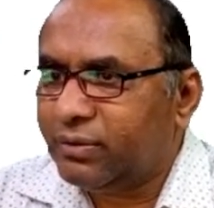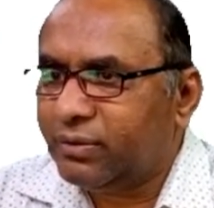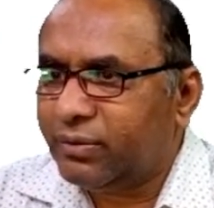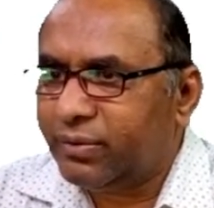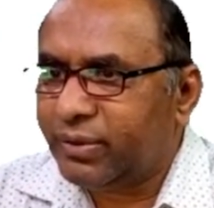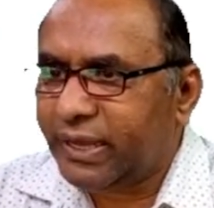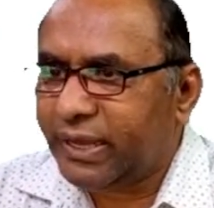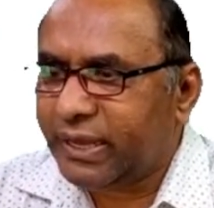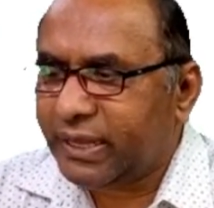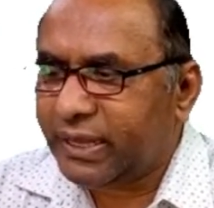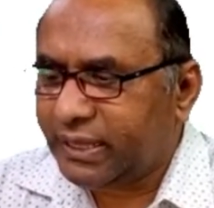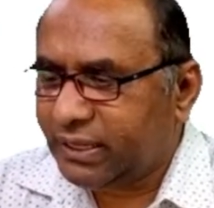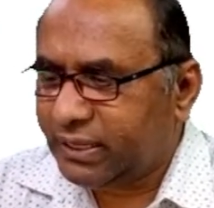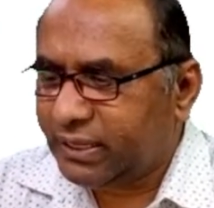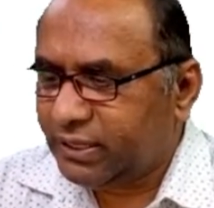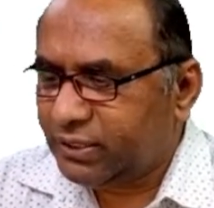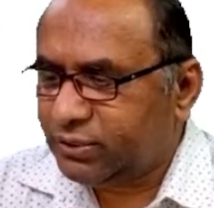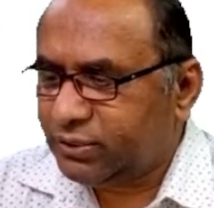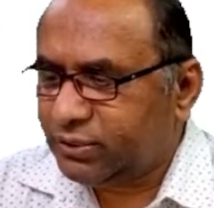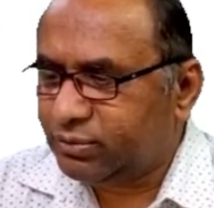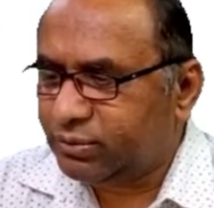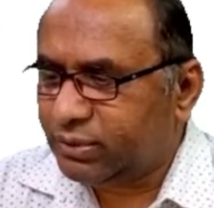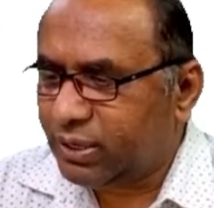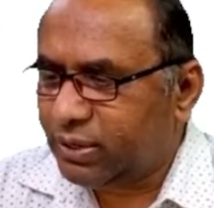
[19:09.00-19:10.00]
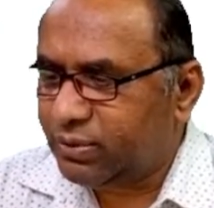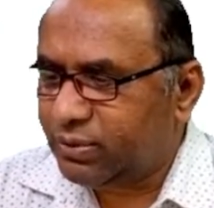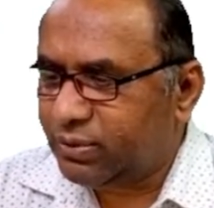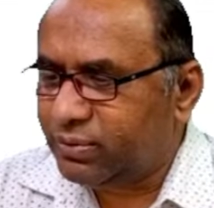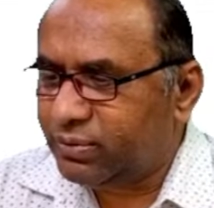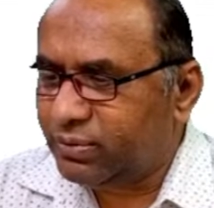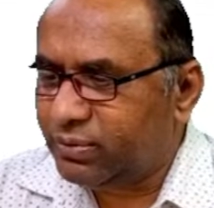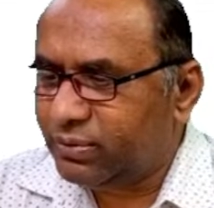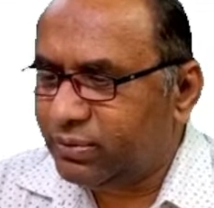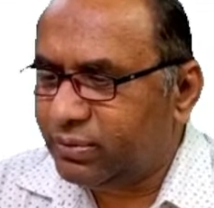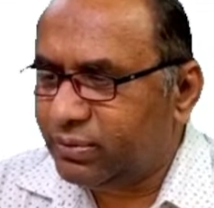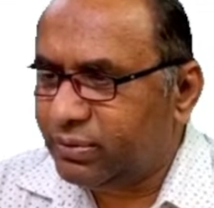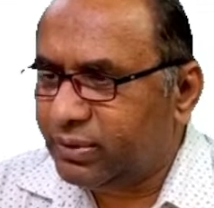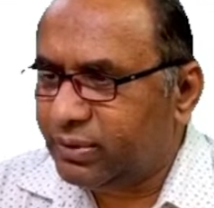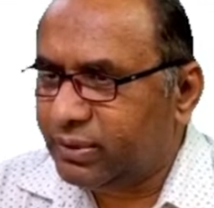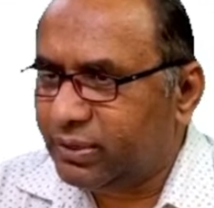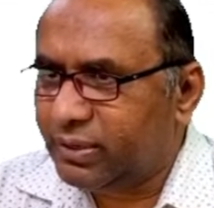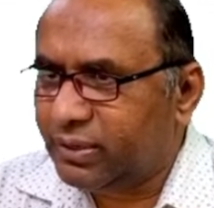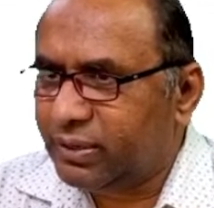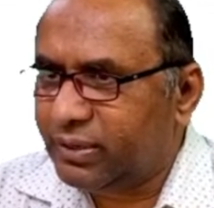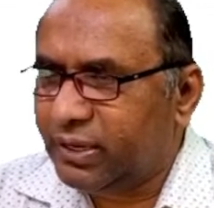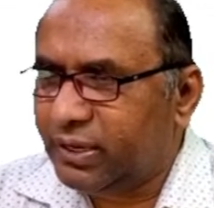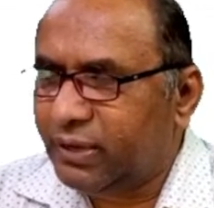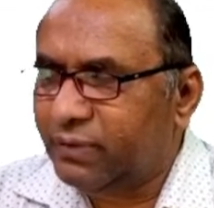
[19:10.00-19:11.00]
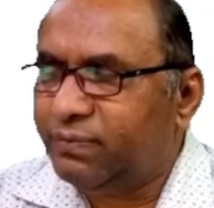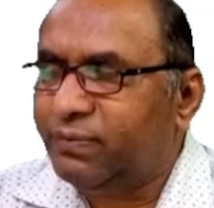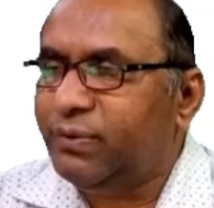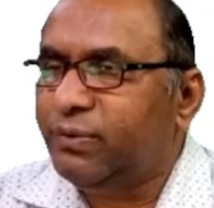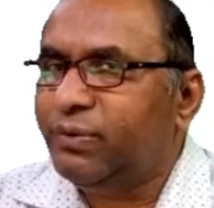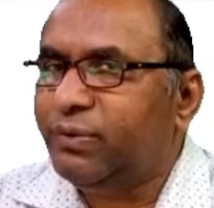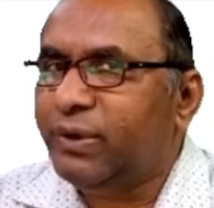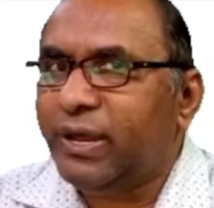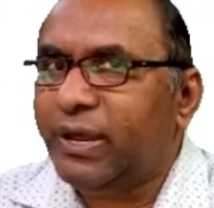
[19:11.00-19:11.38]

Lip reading: Okay. So now, if you